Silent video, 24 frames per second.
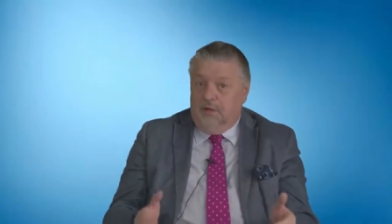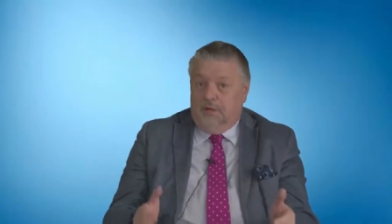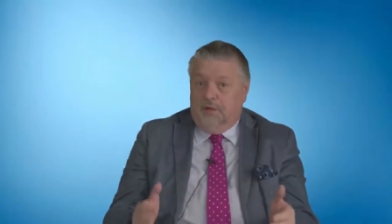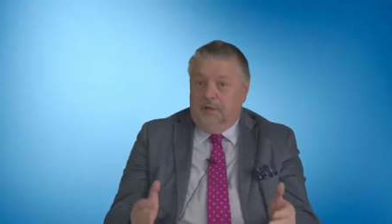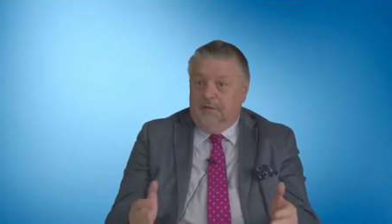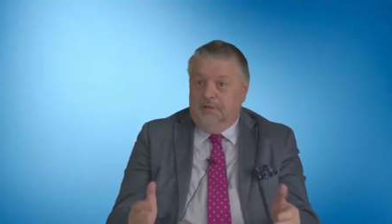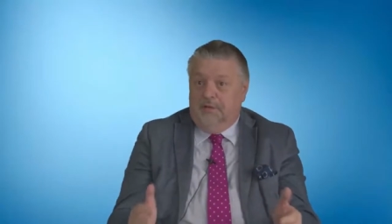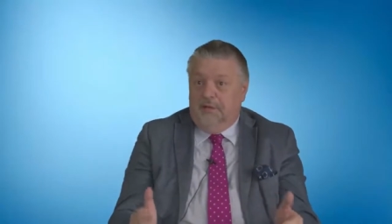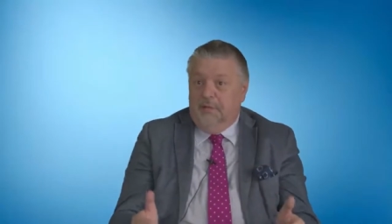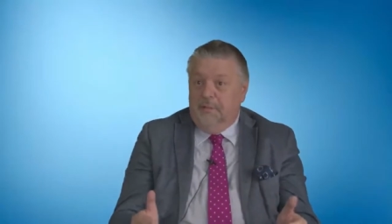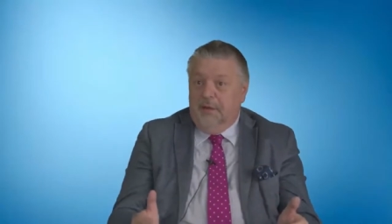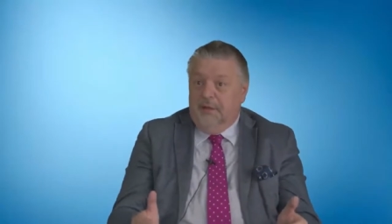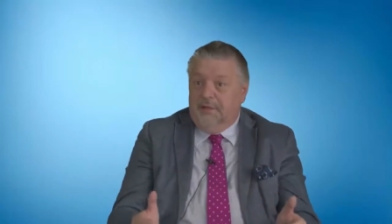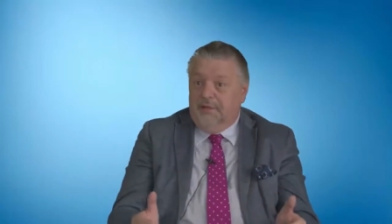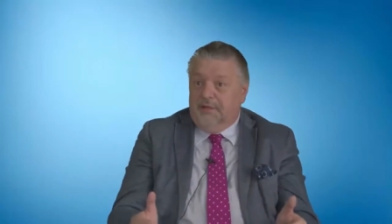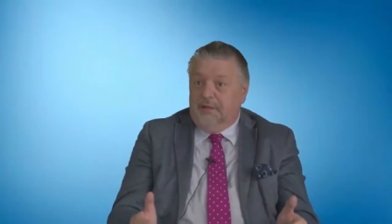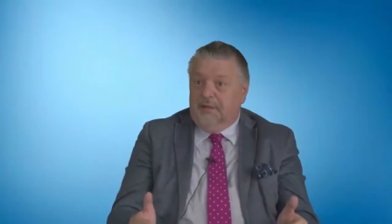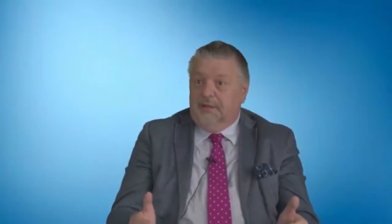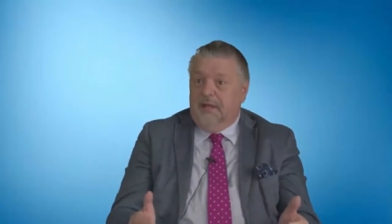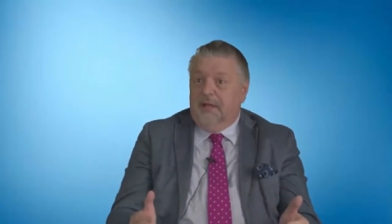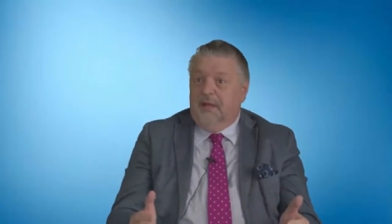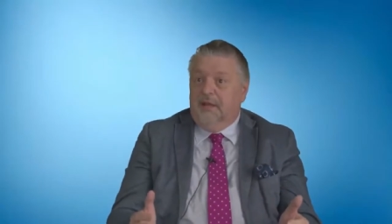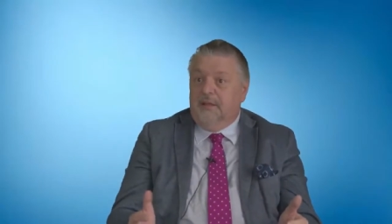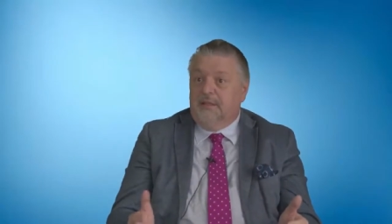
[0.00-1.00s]
on the
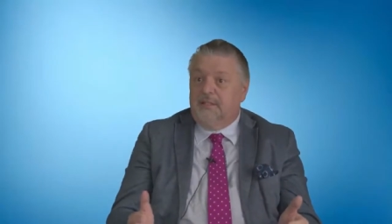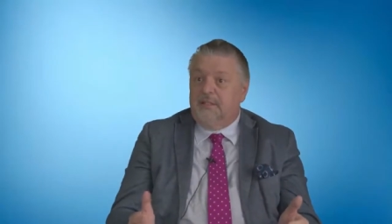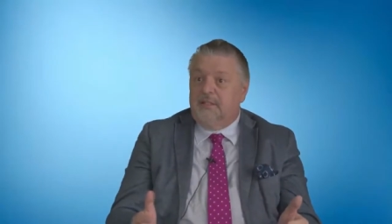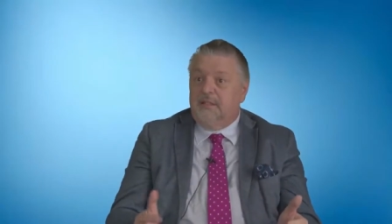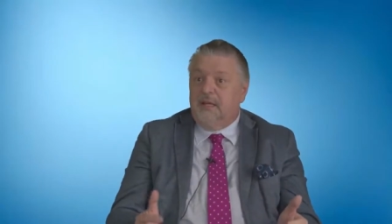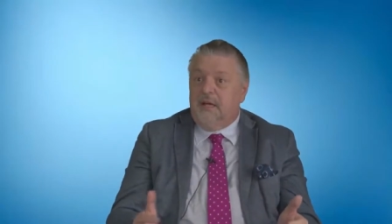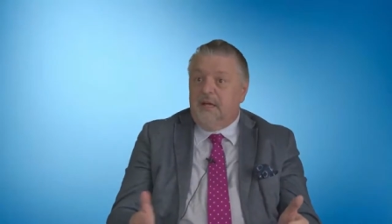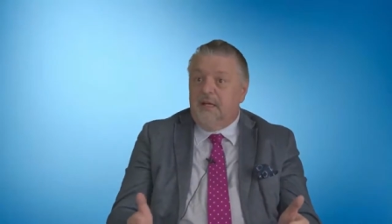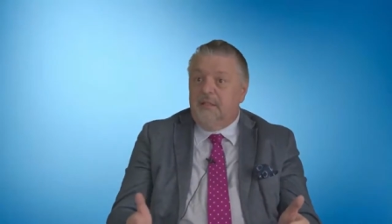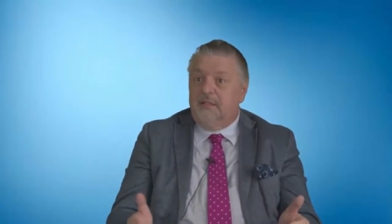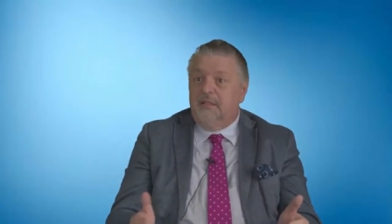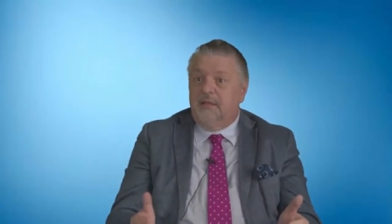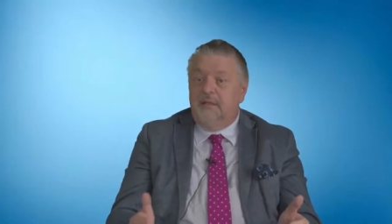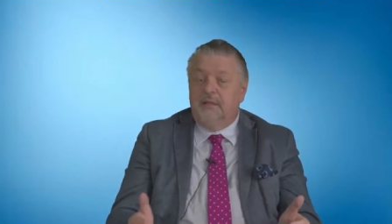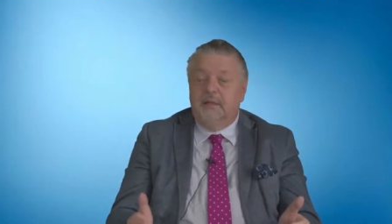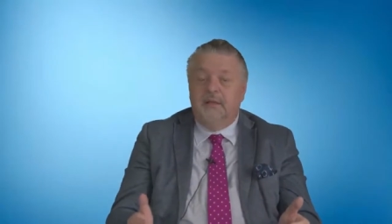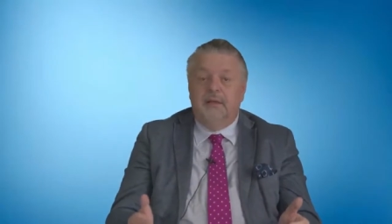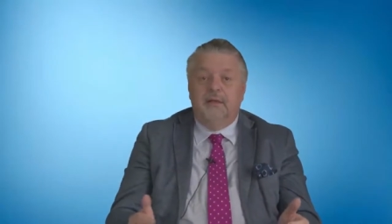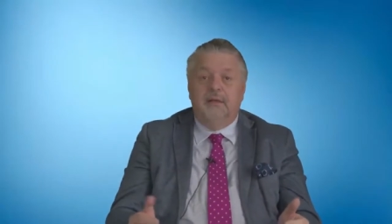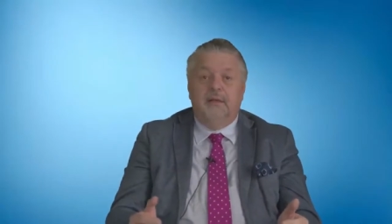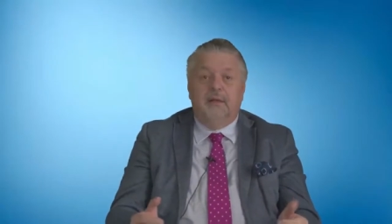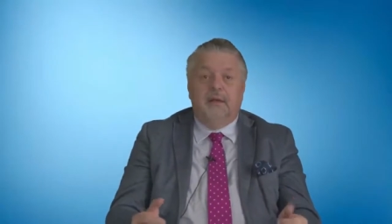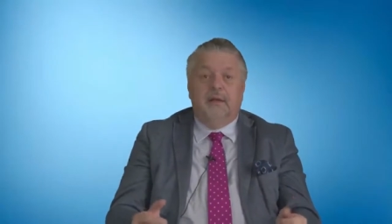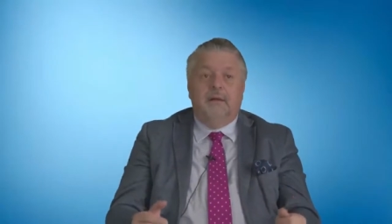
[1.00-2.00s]
mental health side.
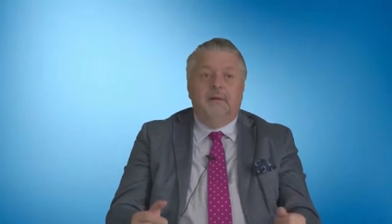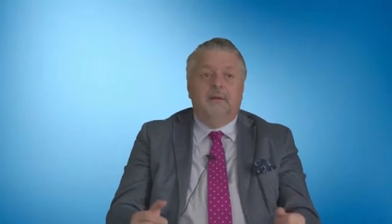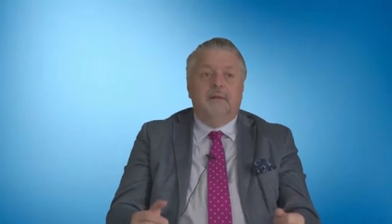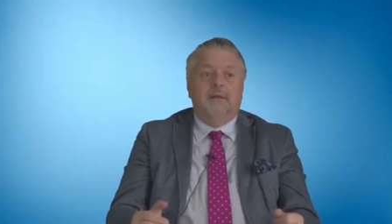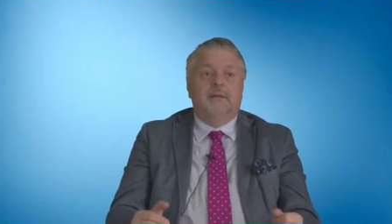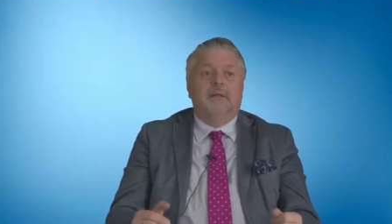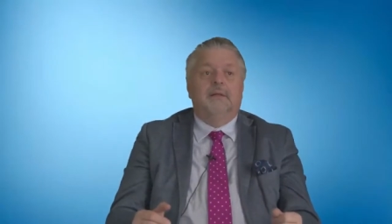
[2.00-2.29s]
Yeah.